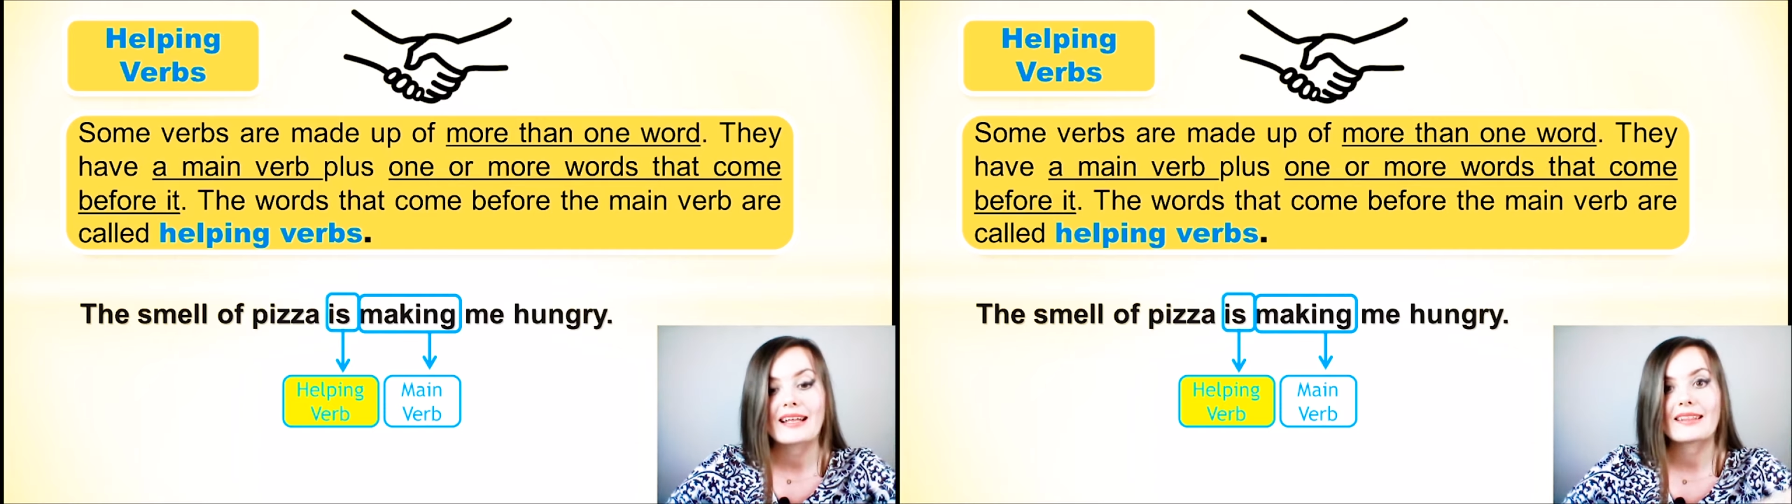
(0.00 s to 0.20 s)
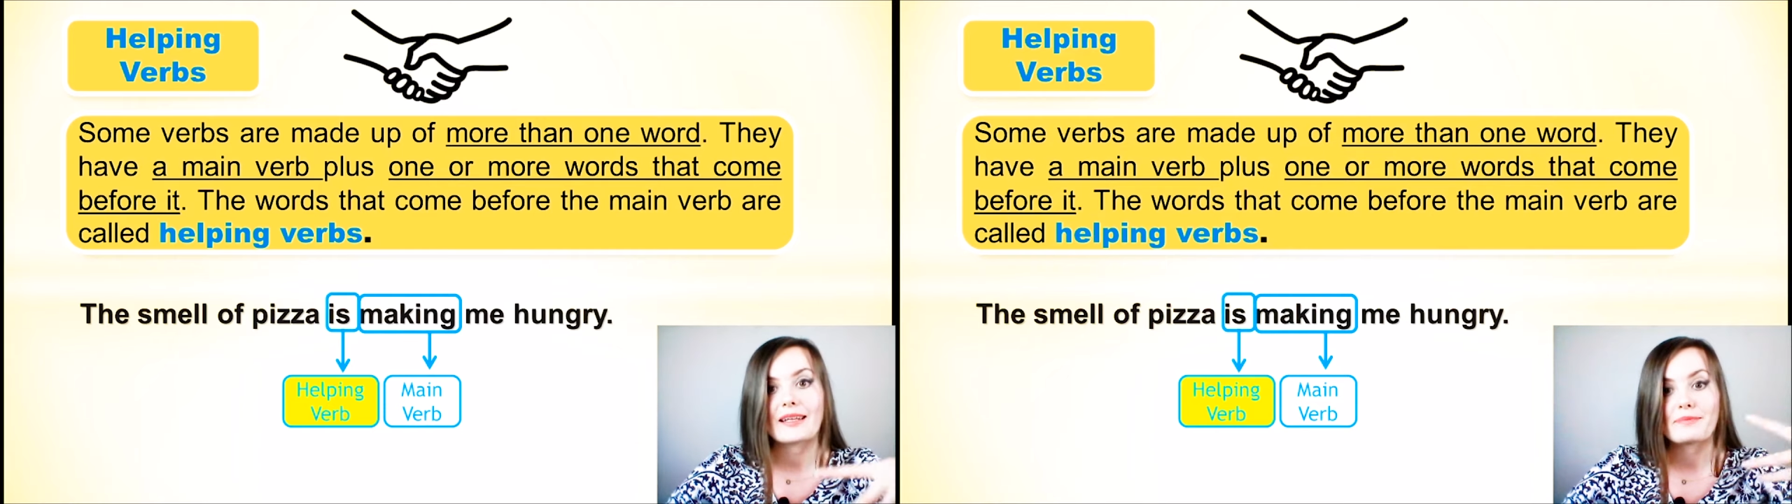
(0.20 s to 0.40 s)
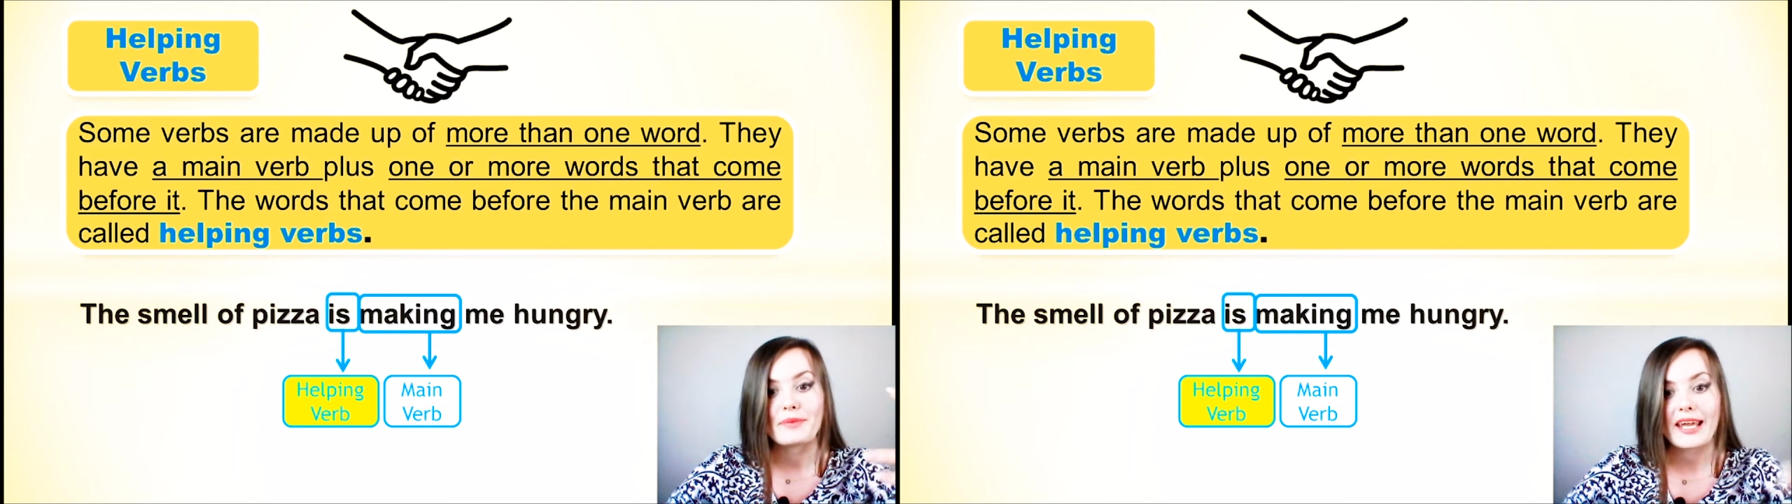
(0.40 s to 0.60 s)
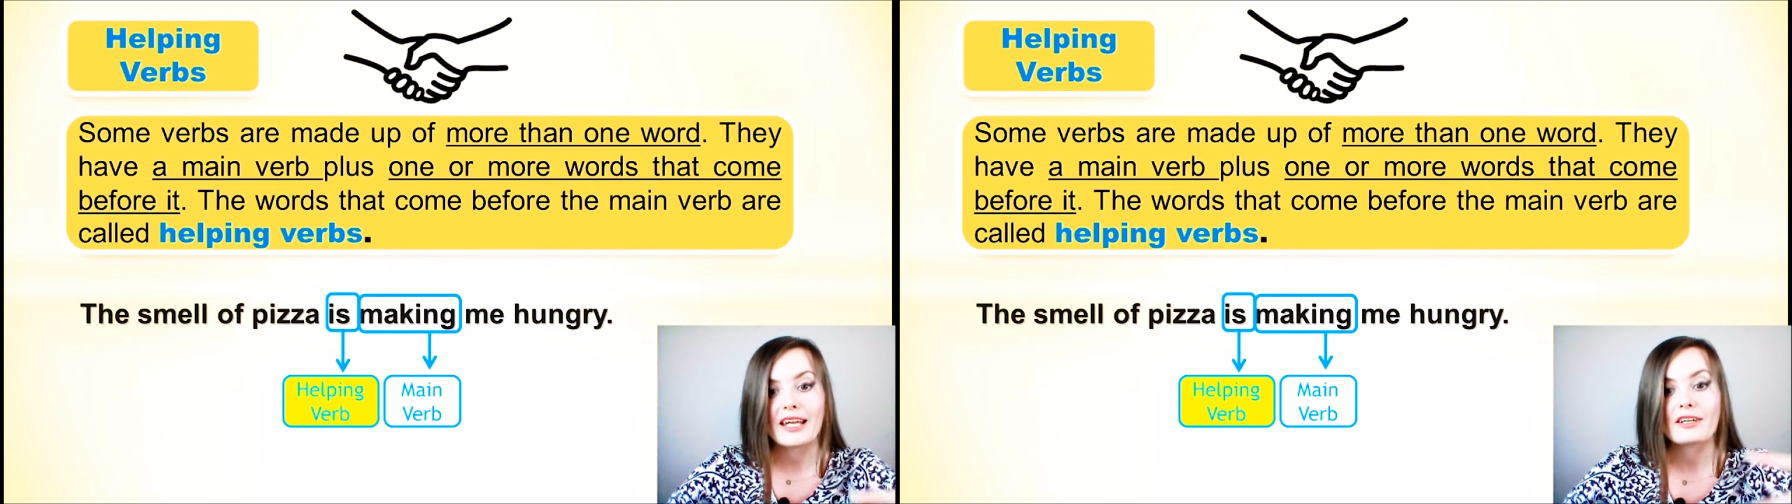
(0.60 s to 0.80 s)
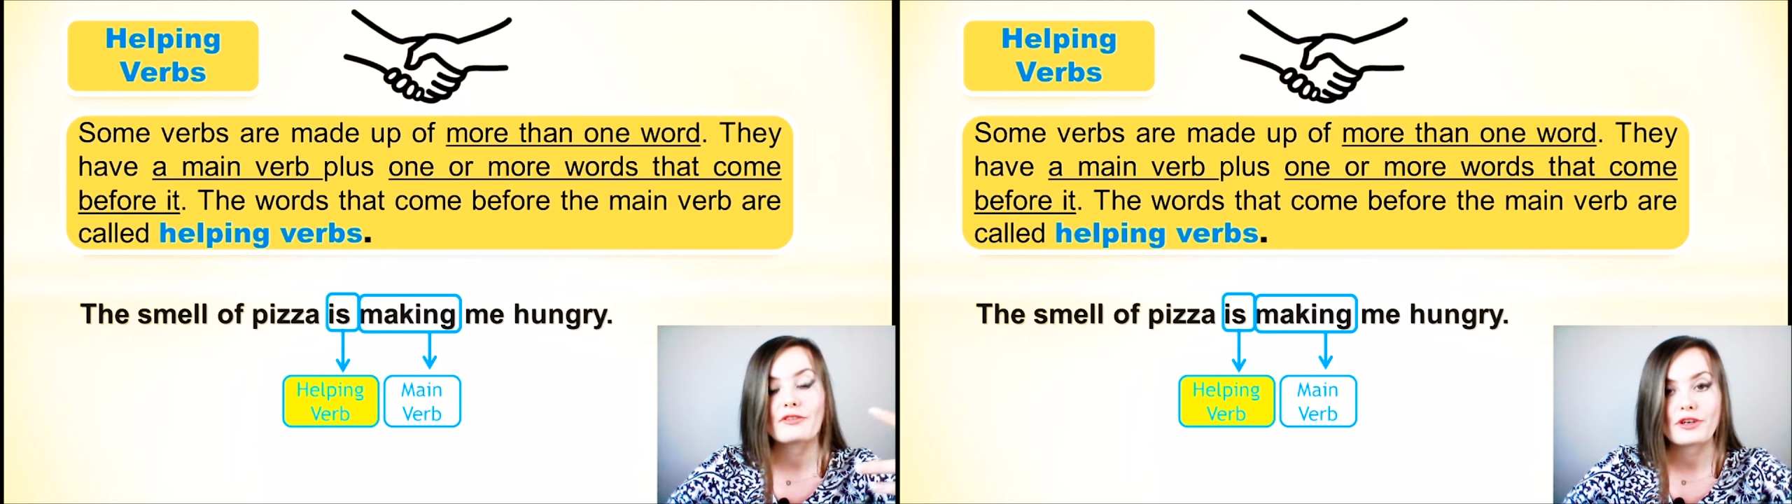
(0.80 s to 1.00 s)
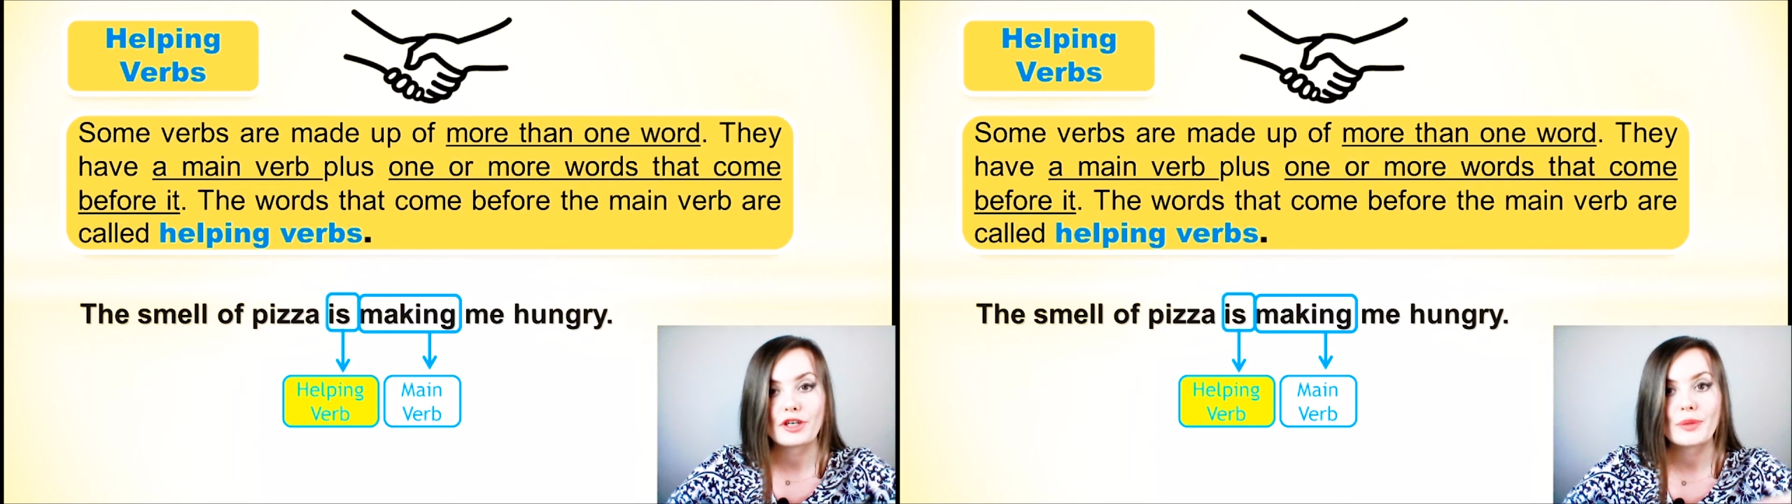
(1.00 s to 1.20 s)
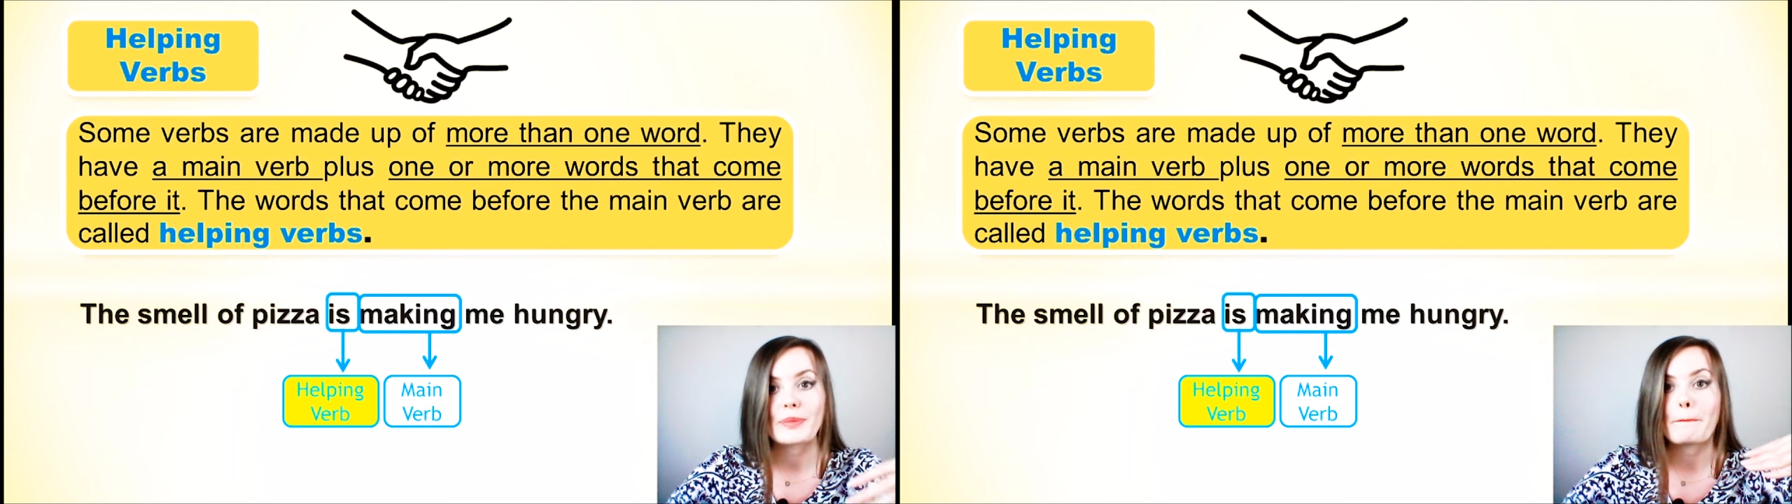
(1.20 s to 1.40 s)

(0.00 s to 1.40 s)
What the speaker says: the main verb